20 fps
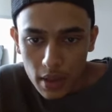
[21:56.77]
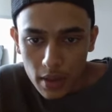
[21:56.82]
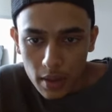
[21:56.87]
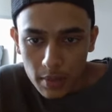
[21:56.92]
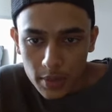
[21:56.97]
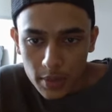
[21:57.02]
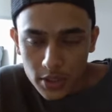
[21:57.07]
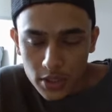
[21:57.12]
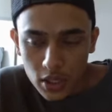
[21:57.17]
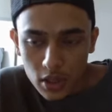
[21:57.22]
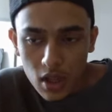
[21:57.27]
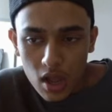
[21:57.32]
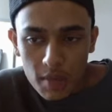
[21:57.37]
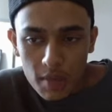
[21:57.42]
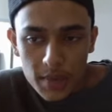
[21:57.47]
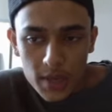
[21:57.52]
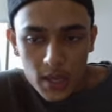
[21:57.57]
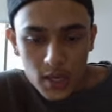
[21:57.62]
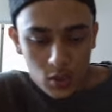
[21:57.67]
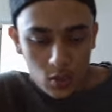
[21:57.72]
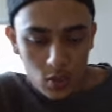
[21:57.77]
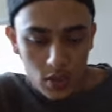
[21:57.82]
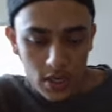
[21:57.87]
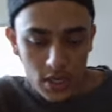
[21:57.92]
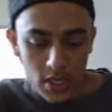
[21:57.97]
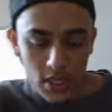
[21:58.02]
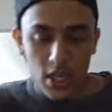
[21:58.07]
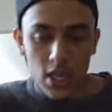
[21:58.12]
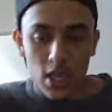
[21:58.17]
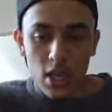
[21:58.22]
image a lot because what
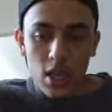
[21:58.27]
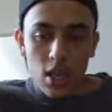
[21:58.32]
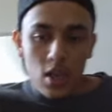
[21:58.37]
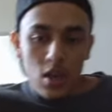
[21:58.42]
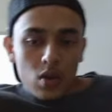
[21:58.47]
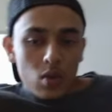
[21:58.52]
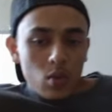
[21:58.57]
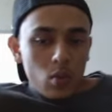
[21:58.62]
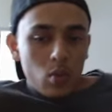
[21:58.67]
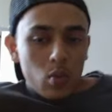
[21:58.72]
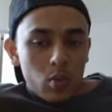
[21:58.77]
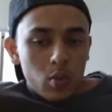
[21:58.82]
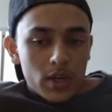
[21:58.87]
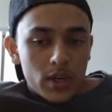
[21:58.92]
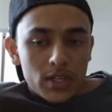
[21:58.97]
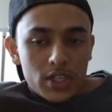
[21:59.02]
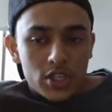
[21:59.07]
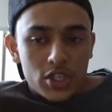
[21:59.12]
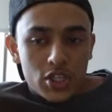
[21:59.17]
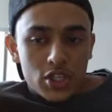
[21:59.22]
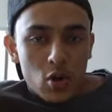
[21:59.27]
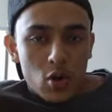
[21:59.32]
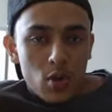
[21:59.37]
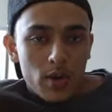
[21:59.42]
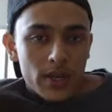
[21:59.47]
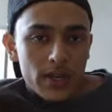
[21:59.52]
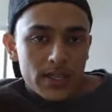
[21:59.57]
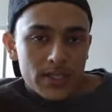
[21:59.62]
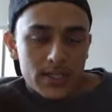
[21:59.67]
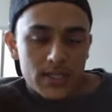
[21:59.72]
it what it's
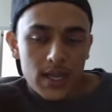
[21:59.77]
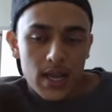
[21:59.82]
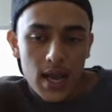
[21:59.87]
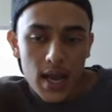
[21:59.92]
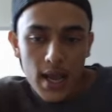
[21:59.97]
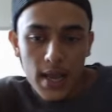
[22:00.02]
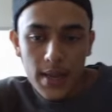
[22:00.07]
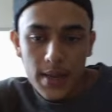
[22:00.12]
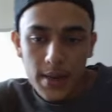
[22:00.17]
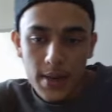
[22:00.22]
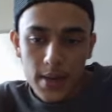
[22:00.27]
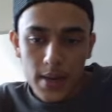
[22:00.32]
showing is that